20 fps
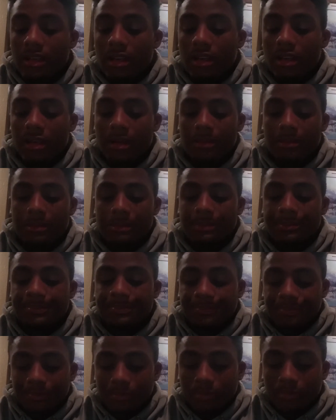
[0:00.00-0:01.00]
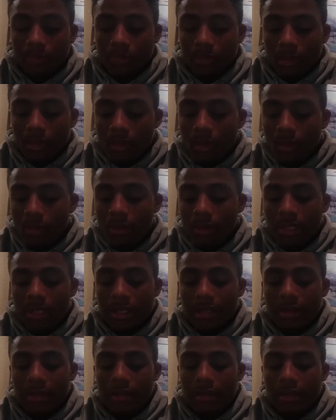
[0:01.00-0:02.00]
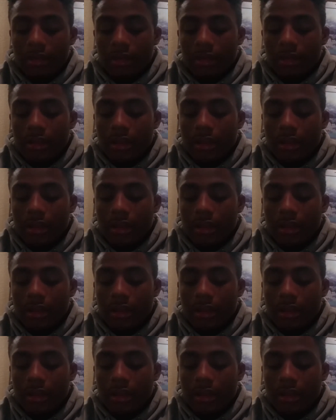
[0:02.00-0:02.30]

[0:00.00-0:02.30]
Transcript: I didn't